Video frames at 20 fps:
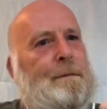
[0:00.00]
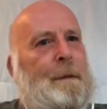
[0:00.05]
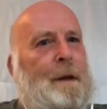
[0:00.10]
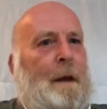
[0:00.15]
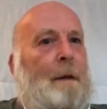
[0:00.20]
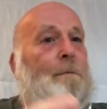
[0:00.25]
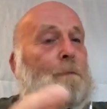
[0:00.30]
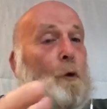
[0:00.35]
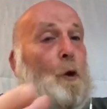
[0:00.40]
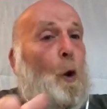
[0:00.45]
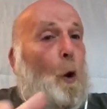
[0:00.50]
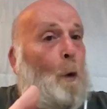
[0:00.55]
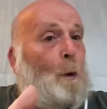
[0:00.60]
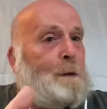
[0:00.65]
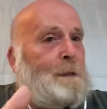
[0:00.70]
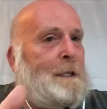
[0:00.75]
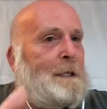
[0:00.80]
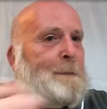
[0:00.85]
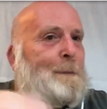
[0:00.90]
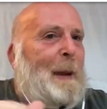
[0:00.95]
not
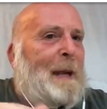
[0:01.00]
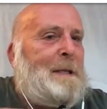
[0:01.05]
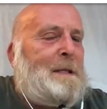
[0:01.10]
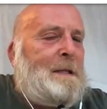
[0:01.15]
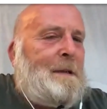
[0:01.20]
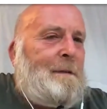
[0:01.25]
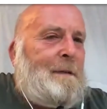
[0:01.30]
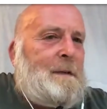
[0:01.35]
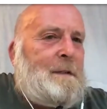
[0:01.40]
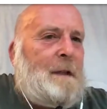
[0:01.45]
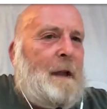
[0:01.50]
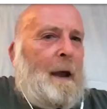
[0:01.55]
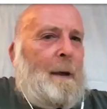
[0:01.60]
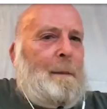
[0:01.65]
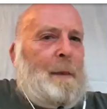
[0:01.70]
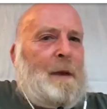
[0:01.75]
as expensive as that,